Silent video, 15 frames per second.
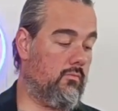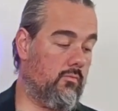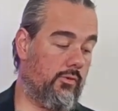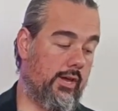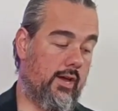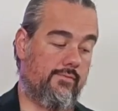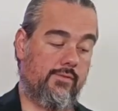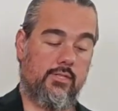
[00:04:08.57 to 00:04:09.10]

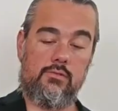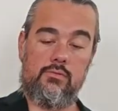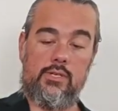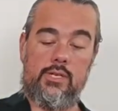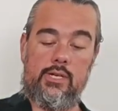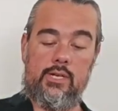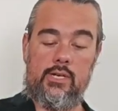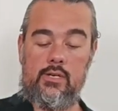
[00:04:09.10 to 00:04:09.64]
We have this one
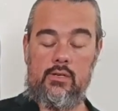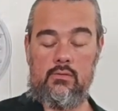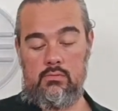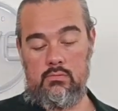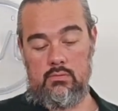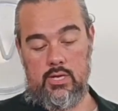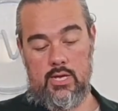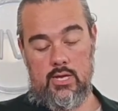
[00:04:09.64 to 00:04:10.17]
here,
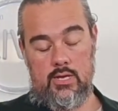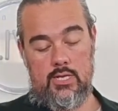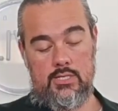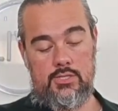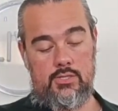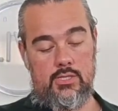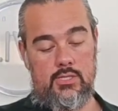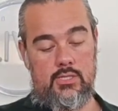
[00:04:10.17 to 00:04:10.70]
and as
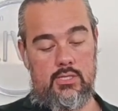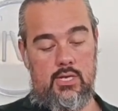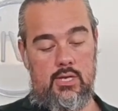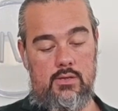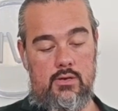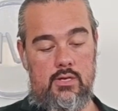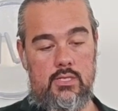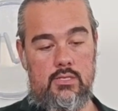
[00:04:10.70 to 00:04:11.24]
you can see,
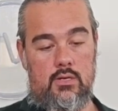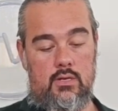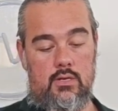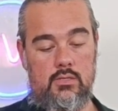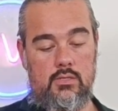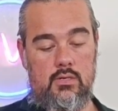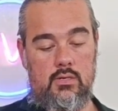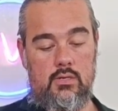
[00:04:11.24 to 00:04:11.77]
there is
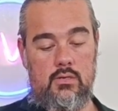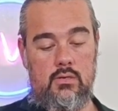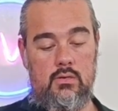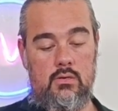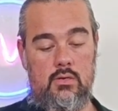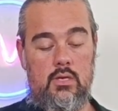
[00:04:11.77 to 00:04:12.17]
also